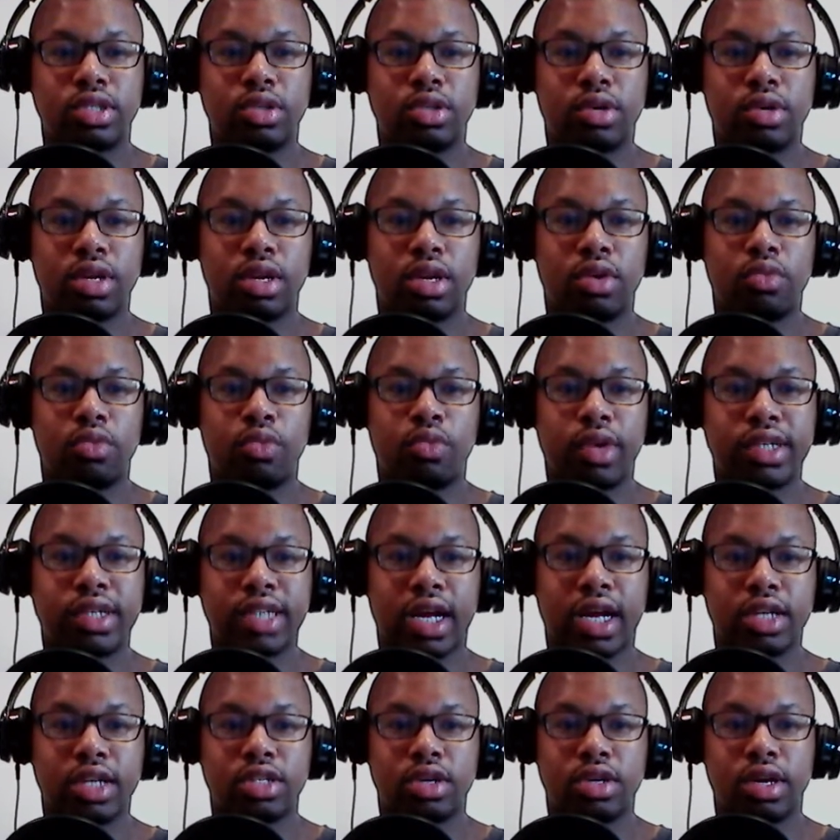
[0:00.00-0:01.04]
you can reach
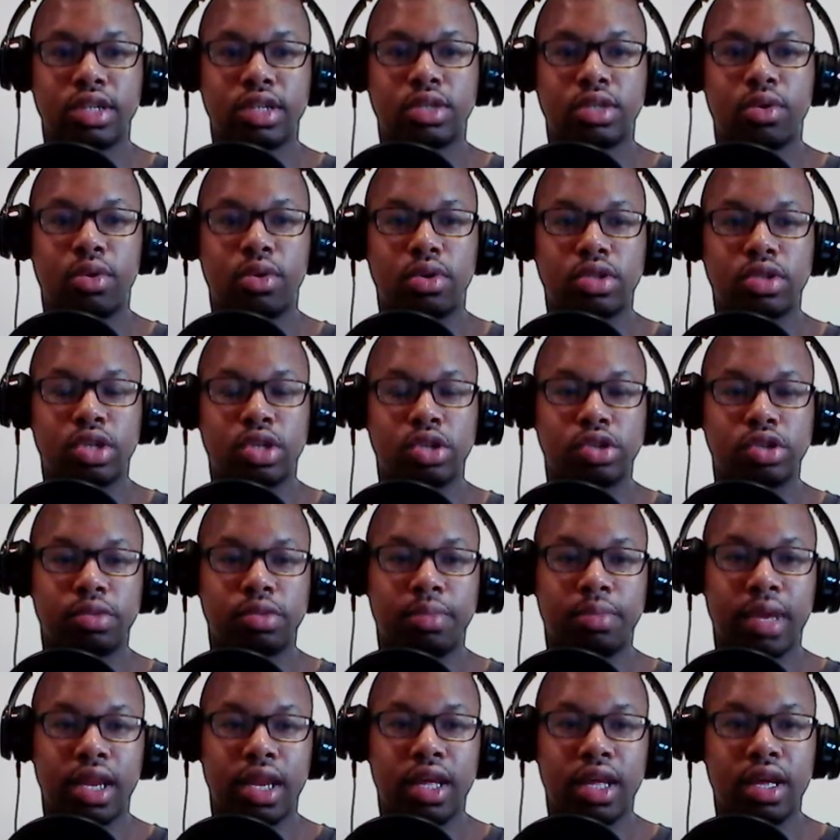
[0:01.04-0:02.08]
out to us on social
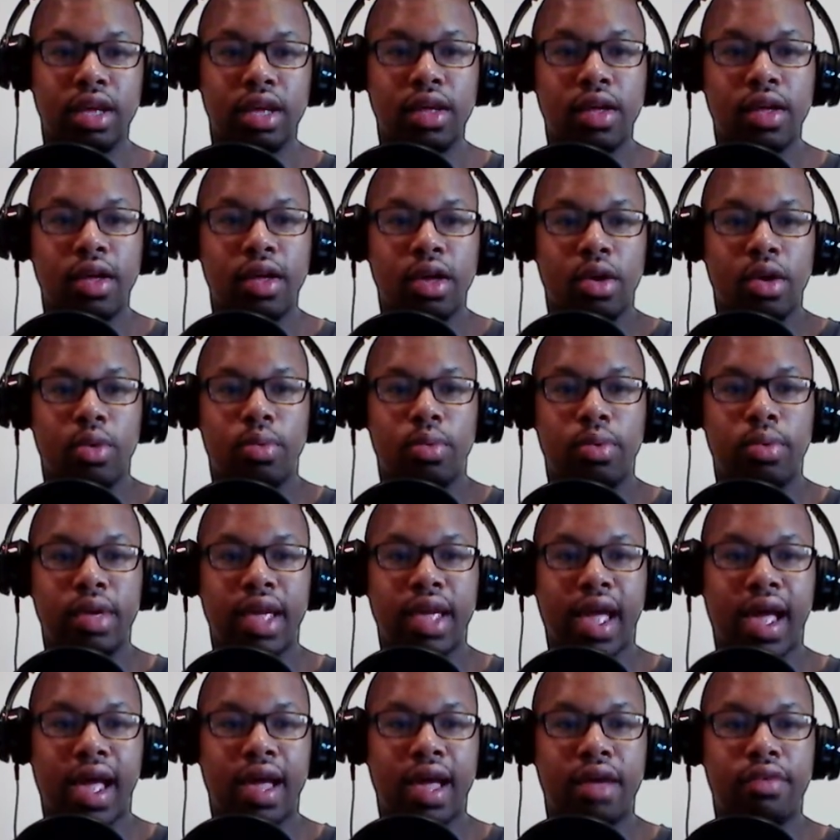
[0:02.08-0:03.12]
media. We
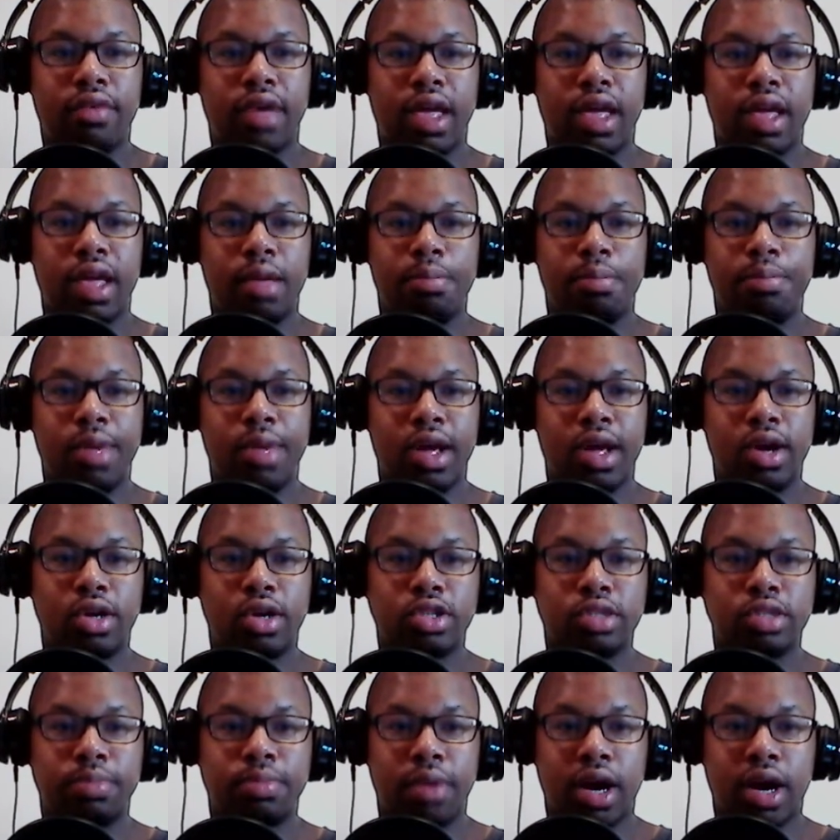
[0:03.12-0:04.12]
have a Balls